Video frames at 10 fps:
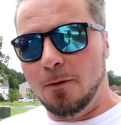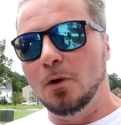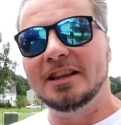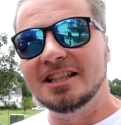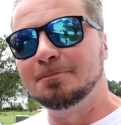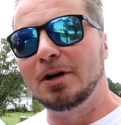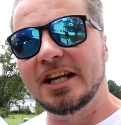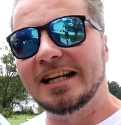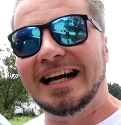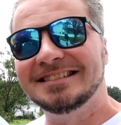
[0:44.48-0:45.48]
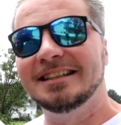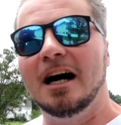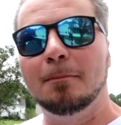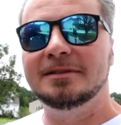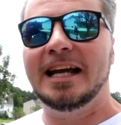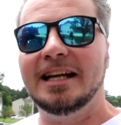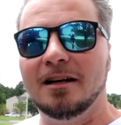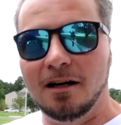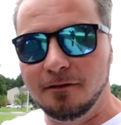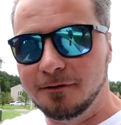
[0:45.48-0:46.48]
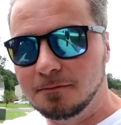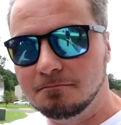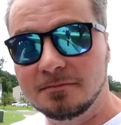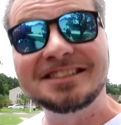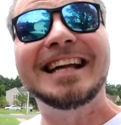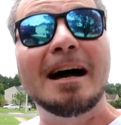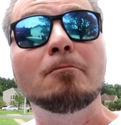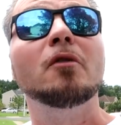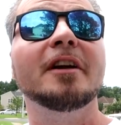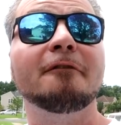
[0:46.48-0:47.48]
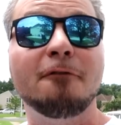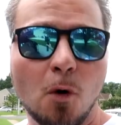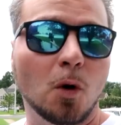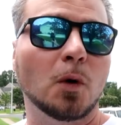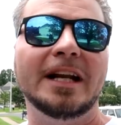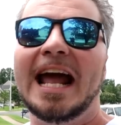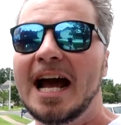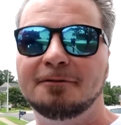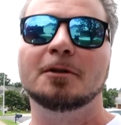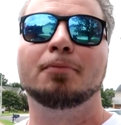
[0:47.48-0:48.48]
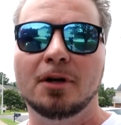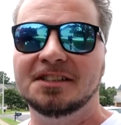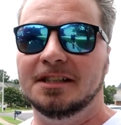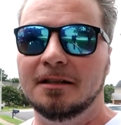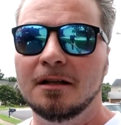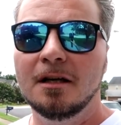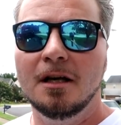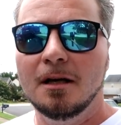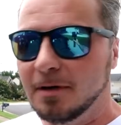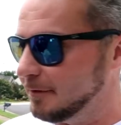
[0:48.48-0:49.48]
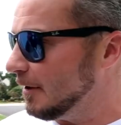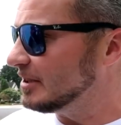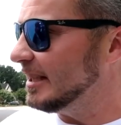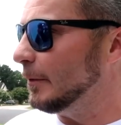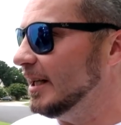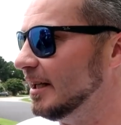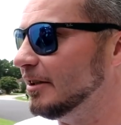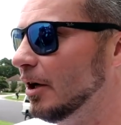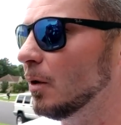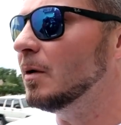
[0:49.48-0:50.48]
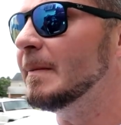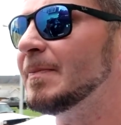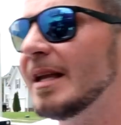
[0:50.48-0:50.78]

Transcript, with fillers: And with this, bring you guys an update of this guy moving forward after prison. But the first thing we need to do